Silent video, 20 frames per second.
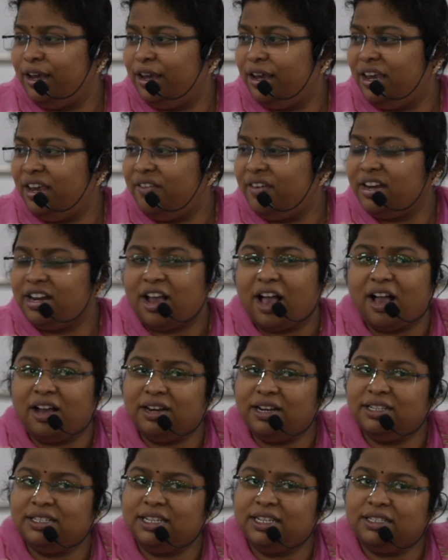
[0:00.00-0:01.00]
Even
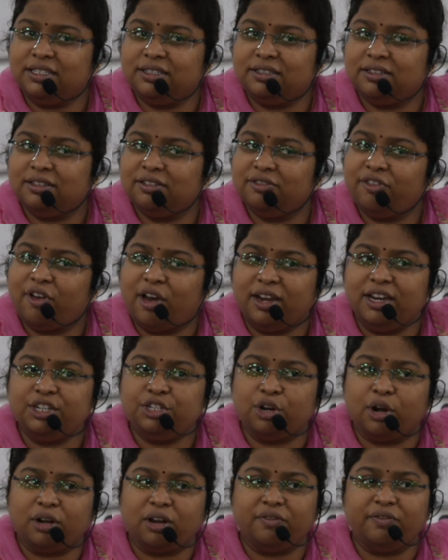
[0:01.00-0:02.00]
Congress is falling
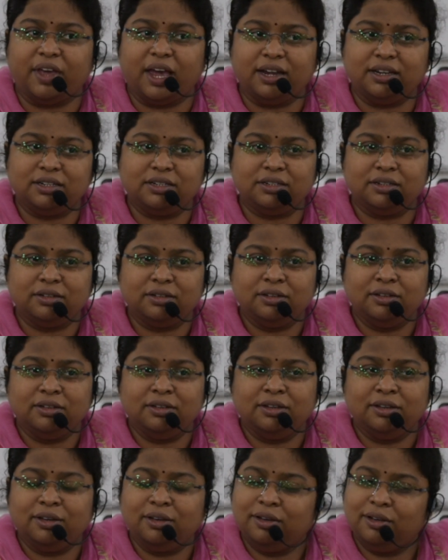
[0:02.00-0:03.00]
short of that.
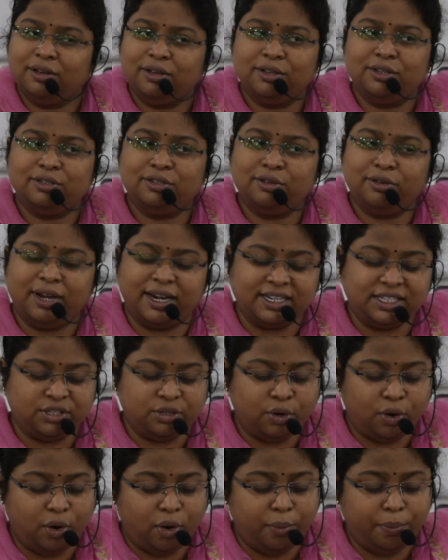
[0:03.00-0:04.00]
So let's
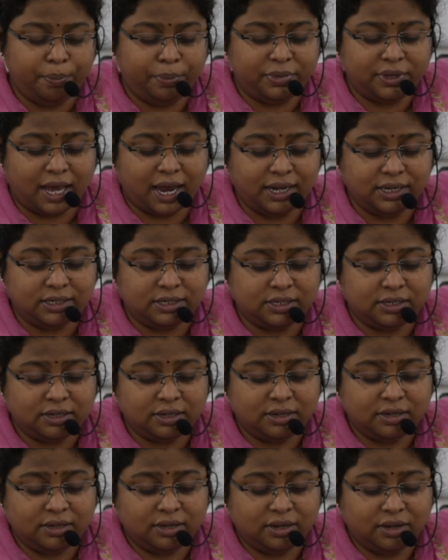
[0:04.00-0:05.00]
hope that
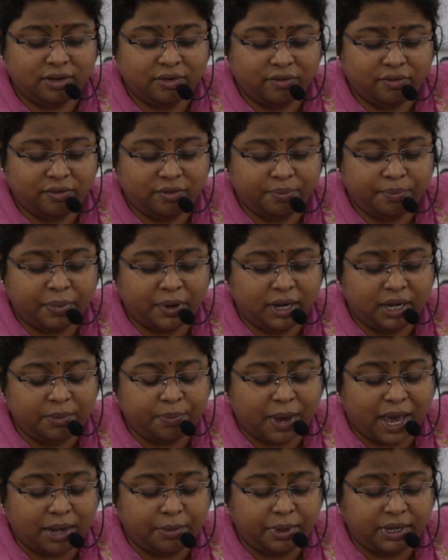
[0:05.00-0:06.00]
in
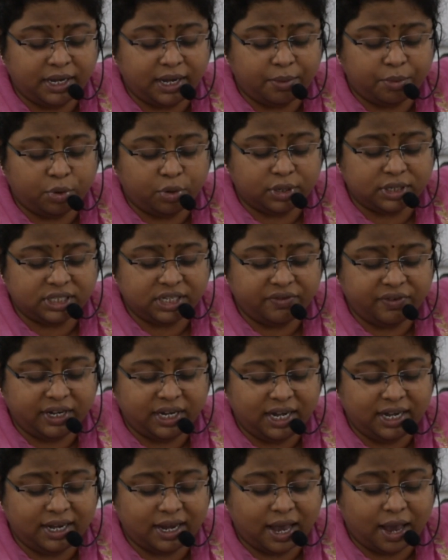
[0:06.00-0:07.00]
parliamentary democracy we
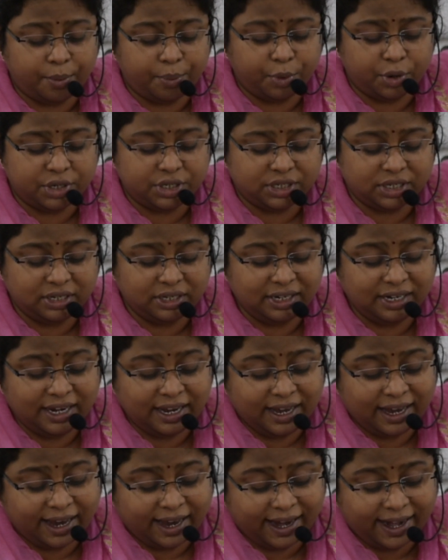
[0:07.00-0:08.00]
need opposition,
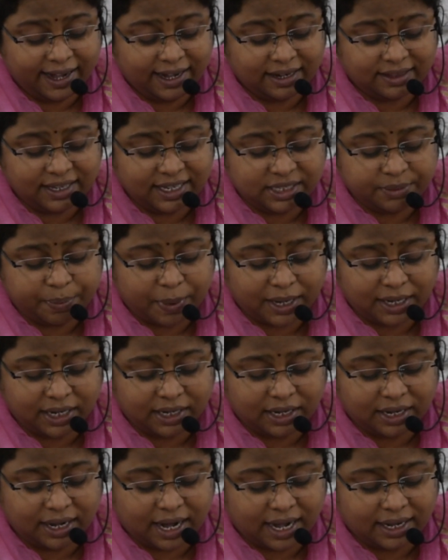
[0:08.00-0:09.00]
and this
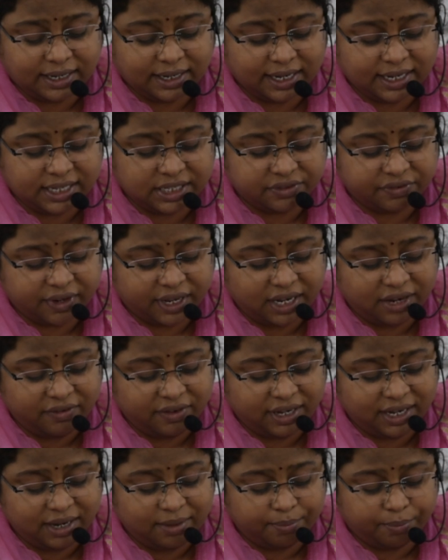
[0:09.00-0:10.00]
particular article is very,
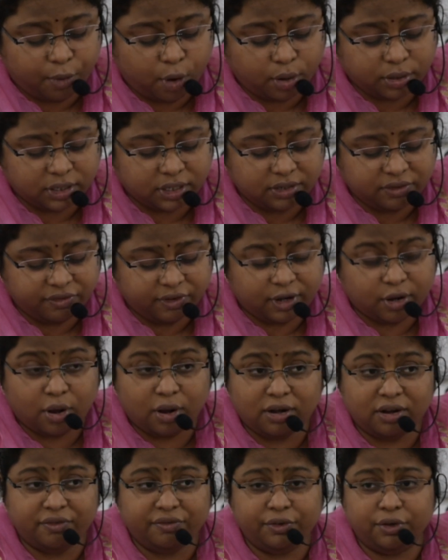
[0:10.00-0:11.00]
very important for
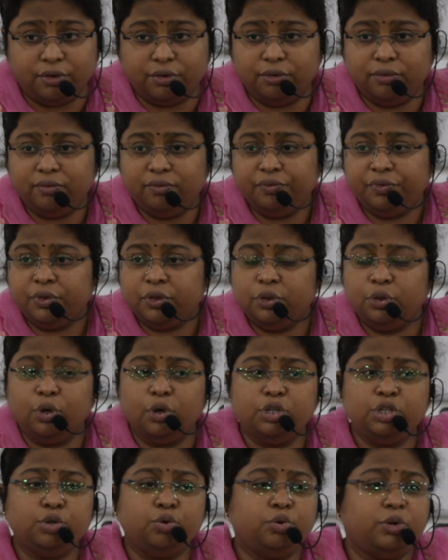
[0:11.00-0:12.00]
all of you,
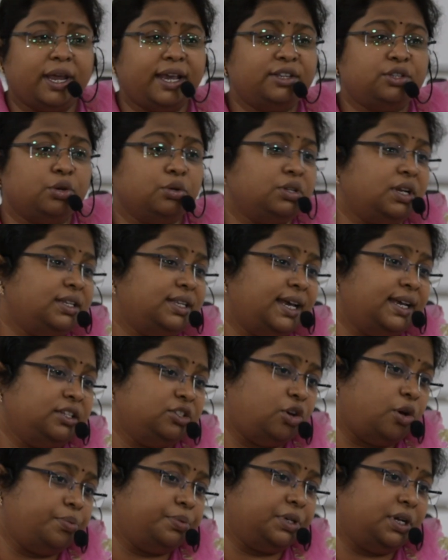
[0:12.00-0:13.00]
those who take social science
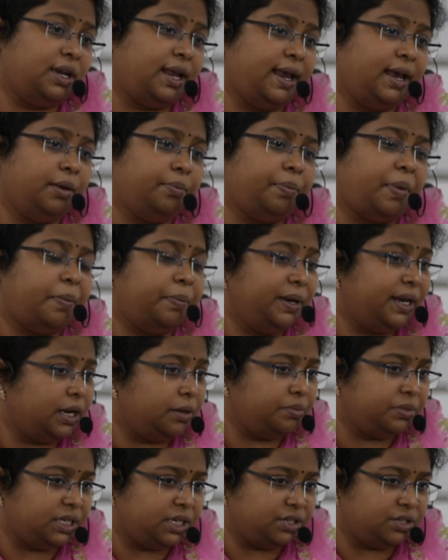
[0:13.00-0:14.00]
option like public
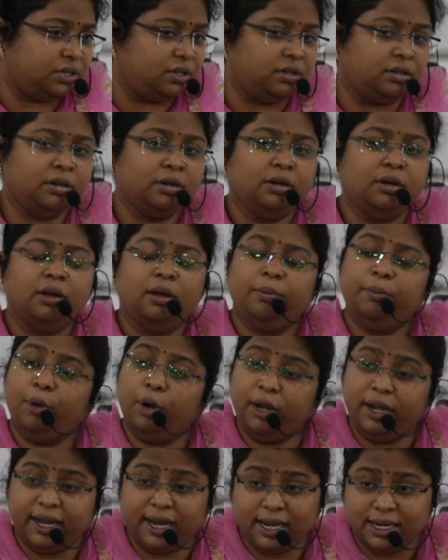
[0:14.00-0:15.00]
administration,
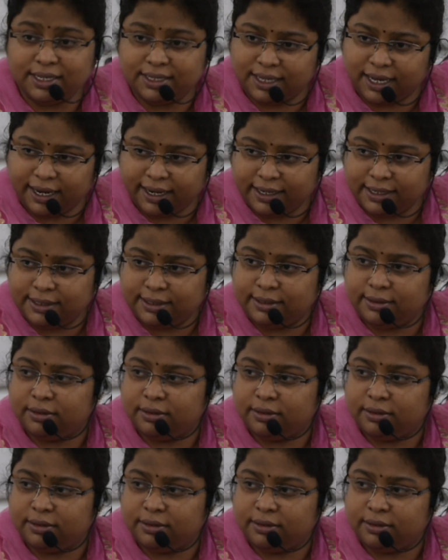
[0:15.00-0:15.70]
political science,